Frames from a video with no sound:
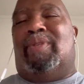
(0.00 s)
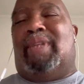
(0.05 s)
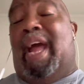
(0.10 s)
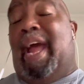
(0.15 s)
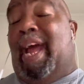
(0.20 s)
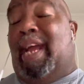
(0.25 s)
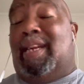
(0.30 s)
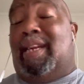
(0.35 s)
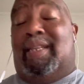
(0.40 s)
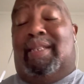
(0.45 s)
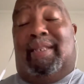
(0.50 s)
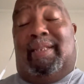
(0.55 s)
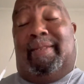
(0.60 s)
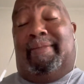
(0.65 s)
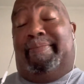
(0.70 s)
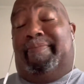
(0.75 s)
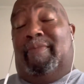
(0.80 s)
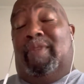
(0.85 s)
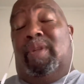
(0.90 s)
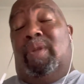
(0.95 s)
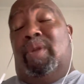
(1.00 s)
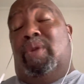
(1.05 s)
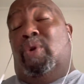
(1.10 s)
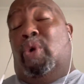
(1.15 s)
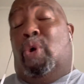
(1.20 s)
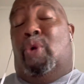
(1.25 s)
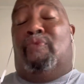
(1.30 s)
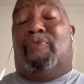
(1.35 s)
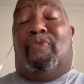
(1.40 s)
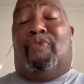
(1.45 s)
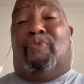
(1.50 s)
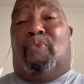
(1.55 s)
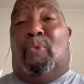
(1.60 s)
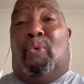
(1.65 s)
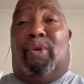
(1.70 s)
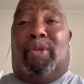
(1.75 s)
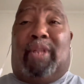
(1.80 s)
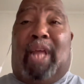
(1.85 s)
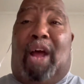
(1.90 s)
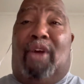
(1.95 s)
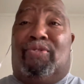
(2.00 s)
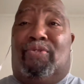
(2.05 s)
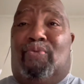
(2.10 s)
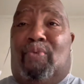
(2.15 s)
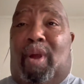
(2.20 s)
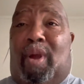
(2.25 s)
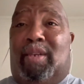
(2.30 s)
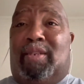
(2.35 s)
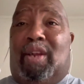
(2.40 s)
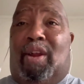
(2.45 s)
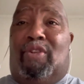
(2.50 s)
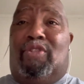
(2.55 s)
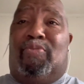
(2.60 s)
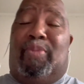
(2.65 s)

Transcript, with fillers: I had a over 4,000 watch hours,